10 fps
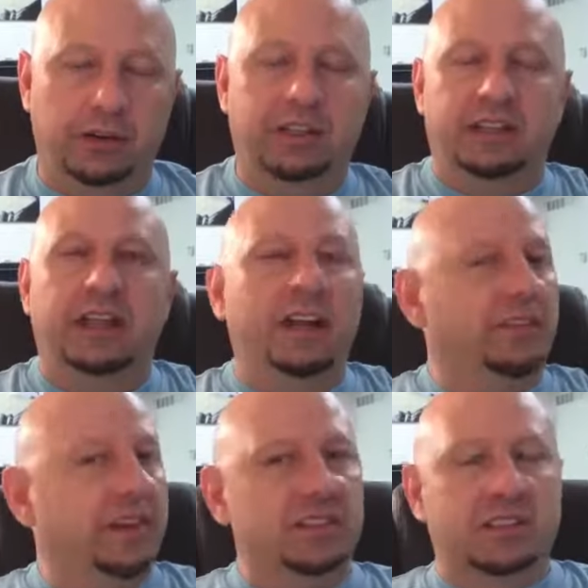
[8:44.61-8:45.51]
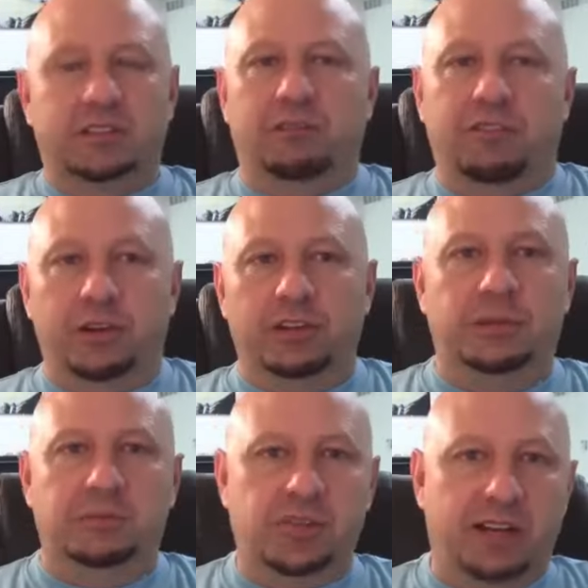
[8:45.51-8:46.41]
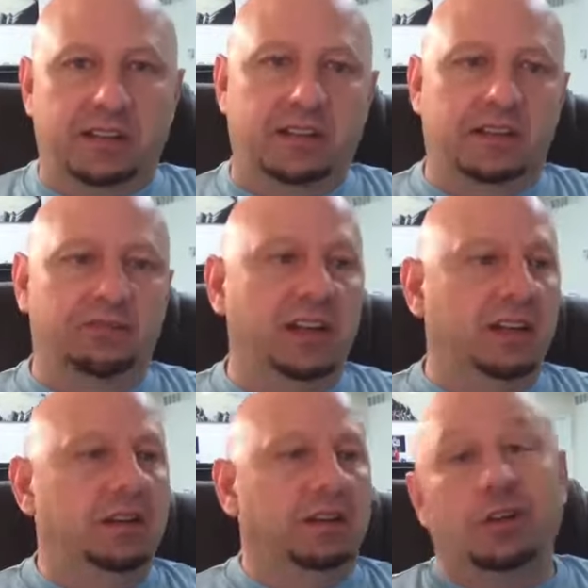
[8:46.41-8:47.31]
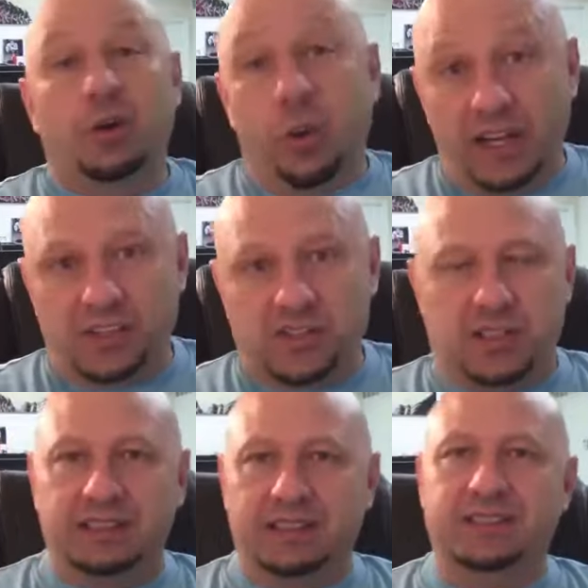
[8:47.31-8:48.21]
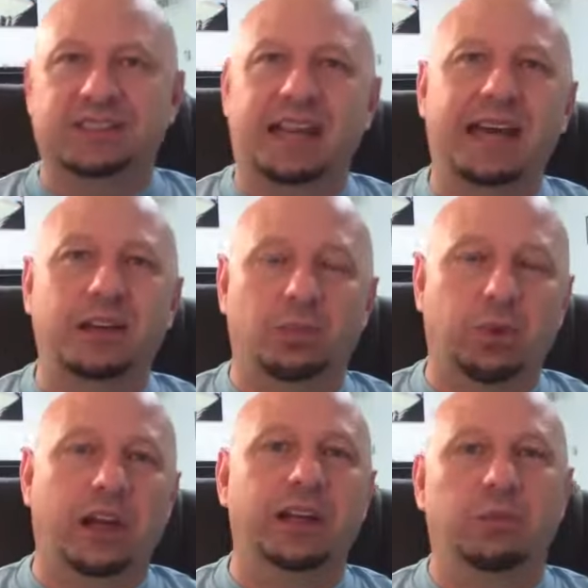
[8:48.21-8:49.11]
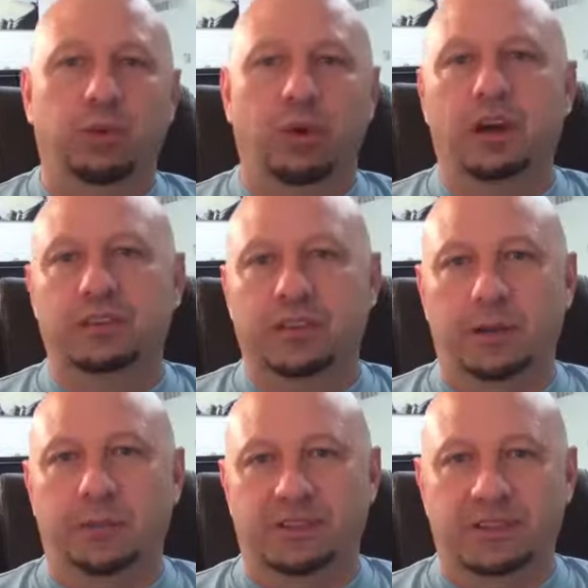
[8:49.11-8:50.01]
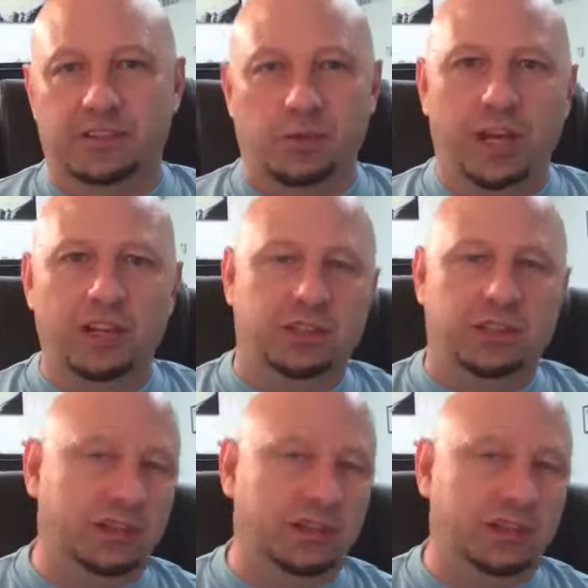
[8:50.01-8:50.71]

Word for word: And it, this is a very subjective question and it's not a right wrong type of situation.